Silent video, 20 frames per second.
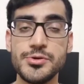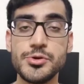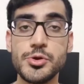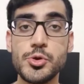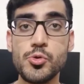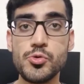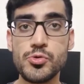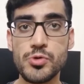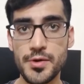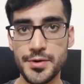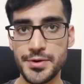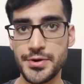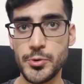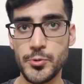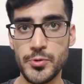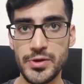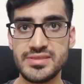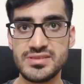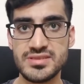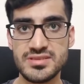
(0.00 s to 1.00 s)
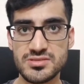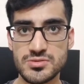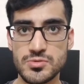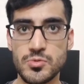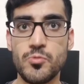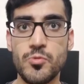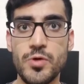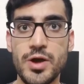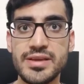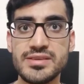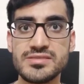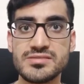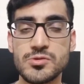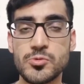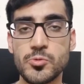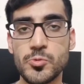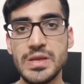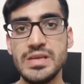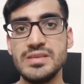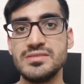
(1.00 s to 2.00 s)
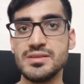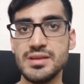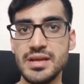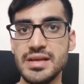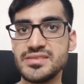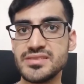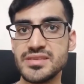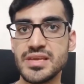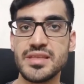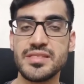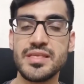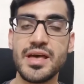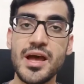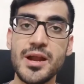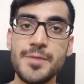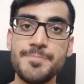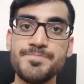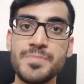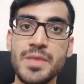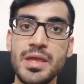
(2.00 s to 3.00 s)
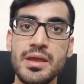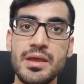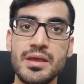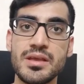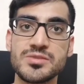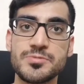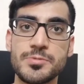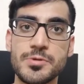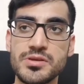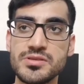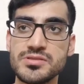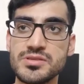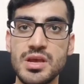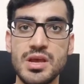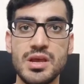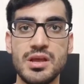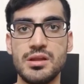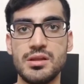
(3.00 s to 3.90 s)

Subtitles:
Do not do it system-wise. The reason I say that is because